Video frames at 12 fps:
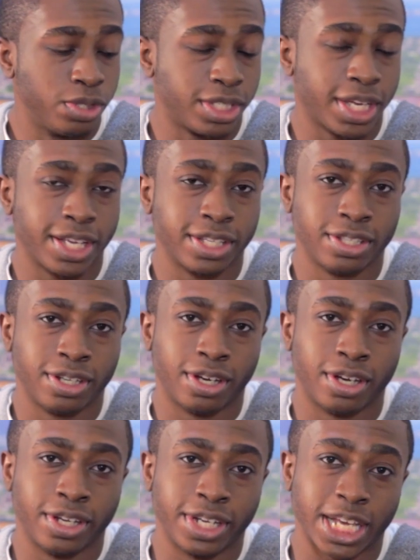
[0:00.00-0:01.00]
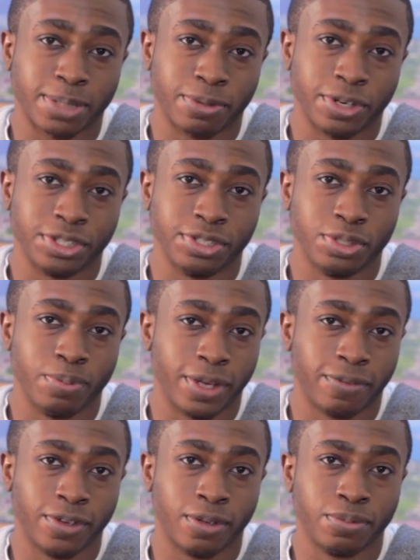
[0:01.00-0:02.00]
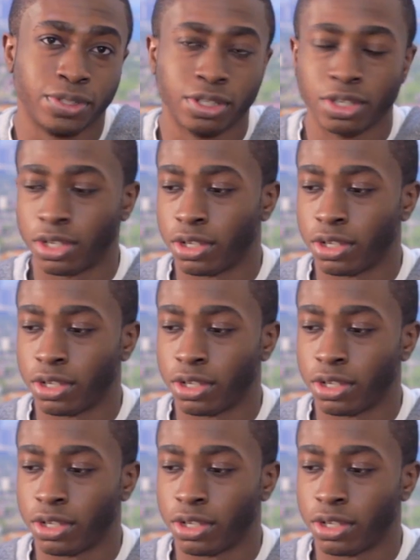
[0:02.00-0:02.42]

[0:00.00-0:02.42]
who just has an aspiration to make films.